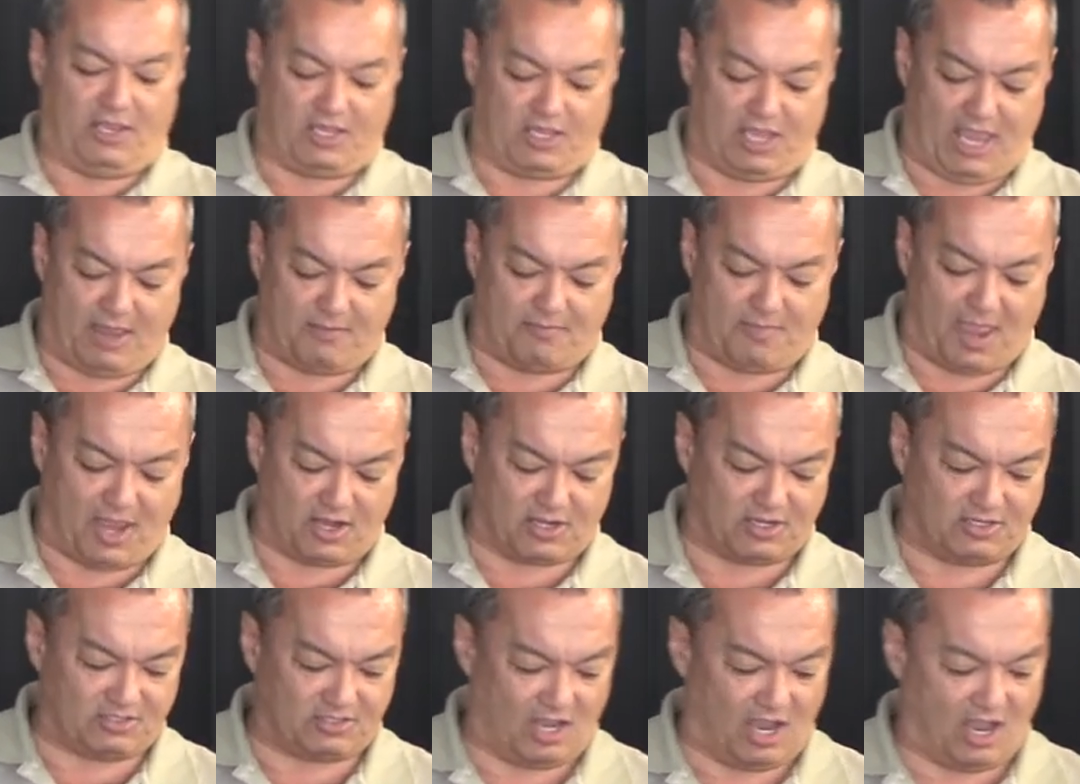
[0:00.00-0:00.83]
He came
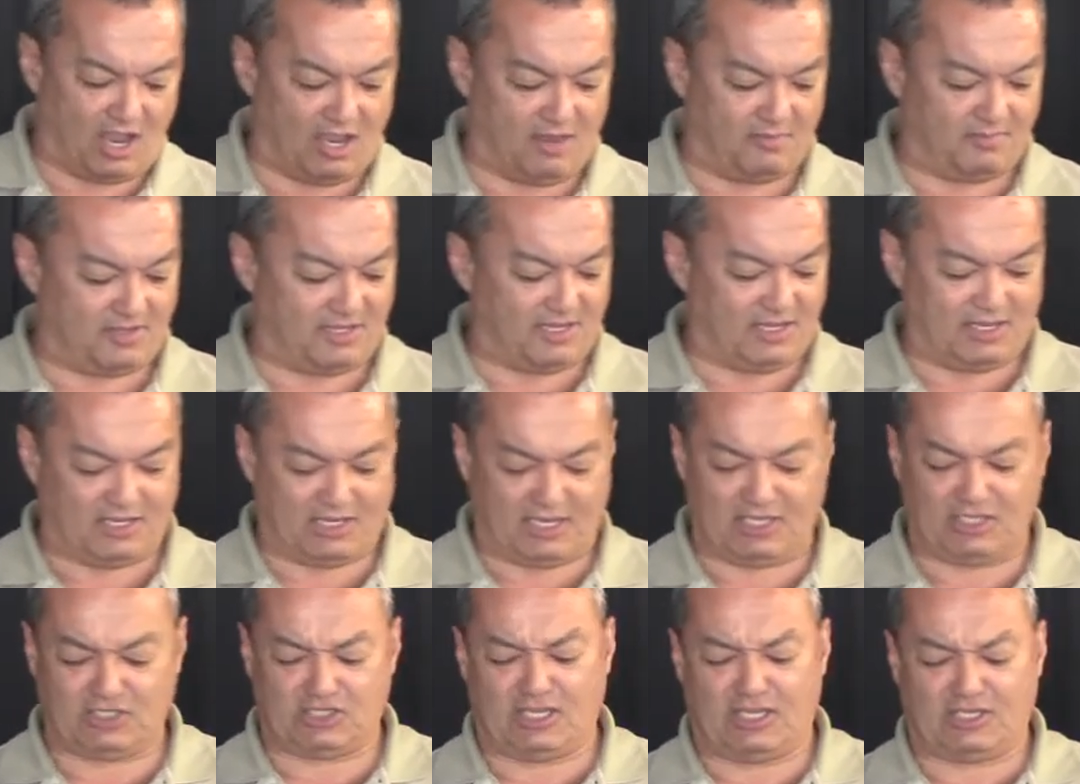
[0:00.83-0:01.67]
back in time, and
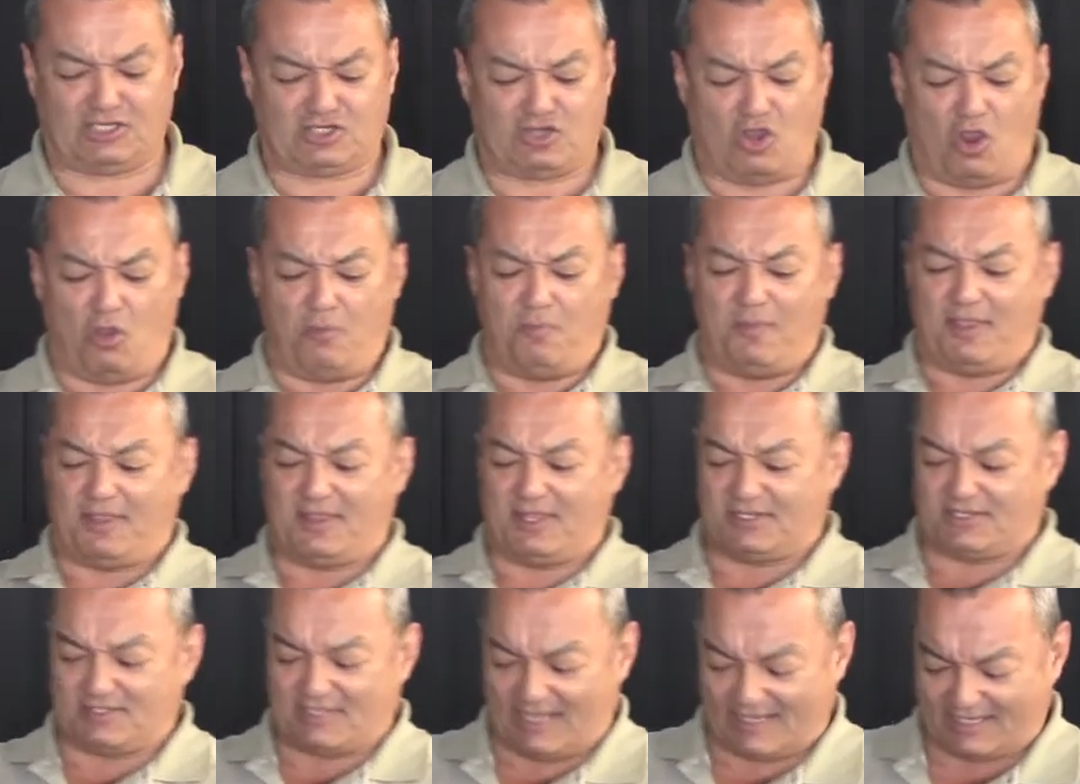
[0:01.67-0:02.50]
he showed me
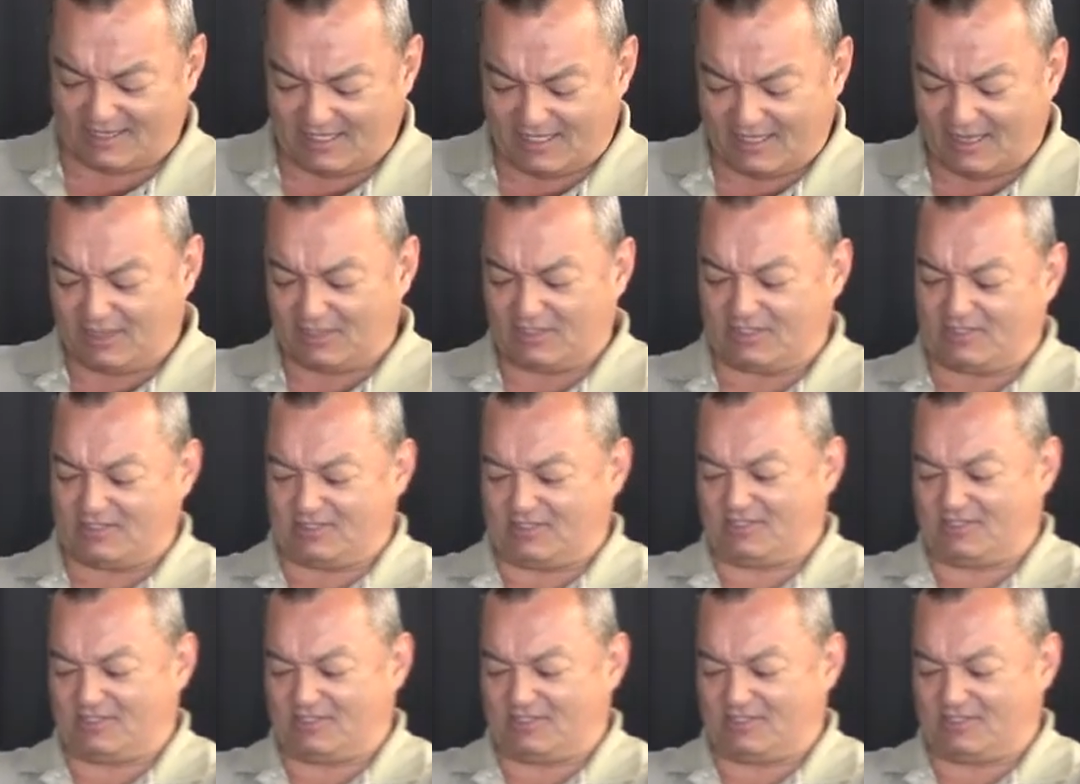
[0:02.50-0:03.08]
this like little